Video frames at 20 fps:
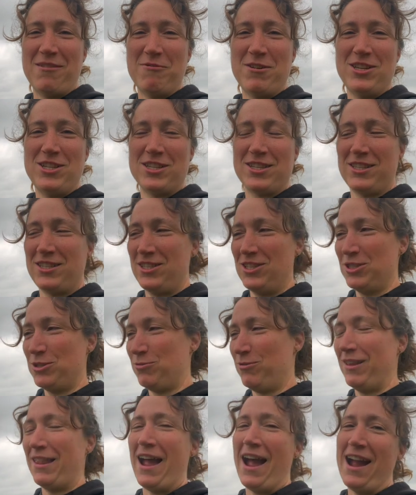we just, just
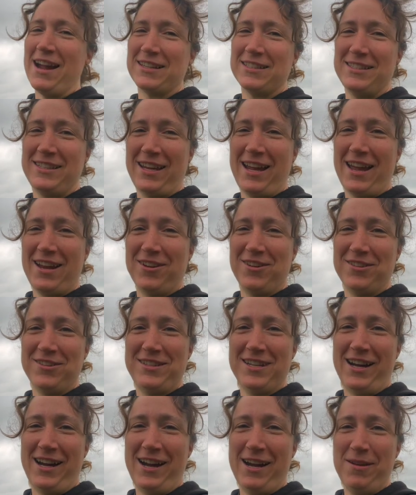relaxed, had a good
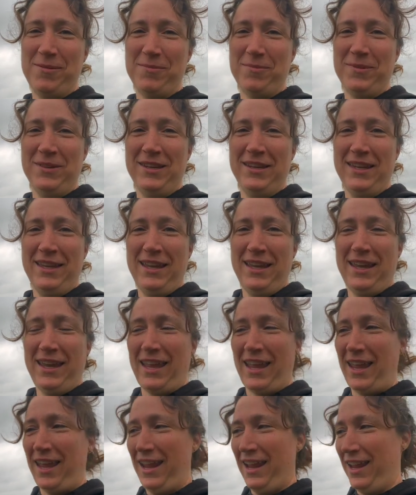time
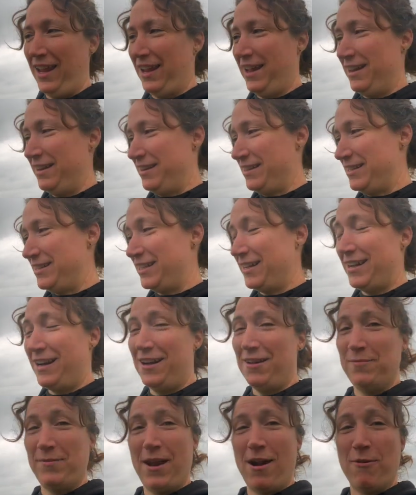and
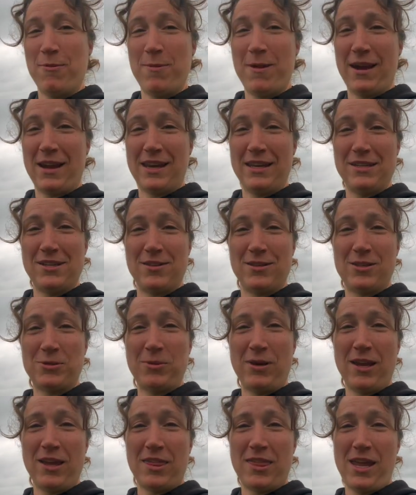um, now we're back into the
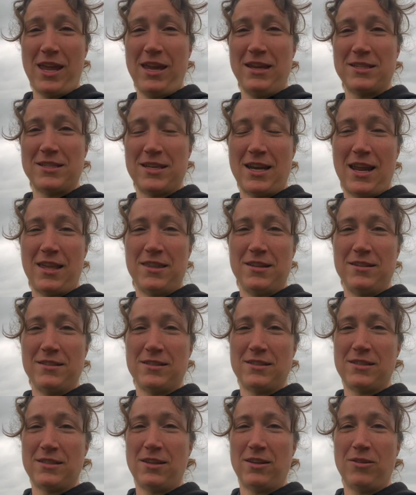swing of things.
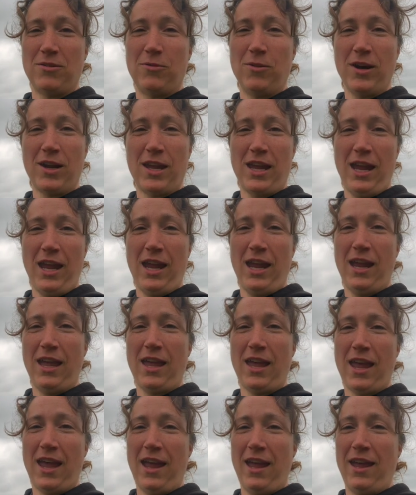Nathan's working
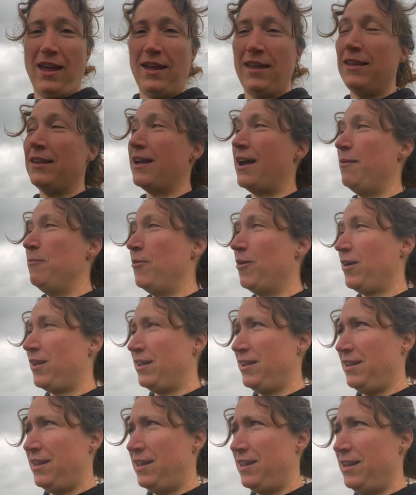and I'm
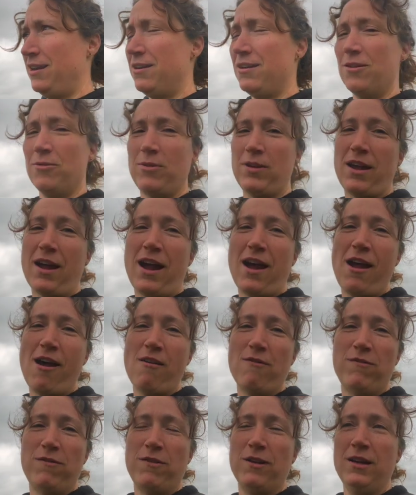working here. We have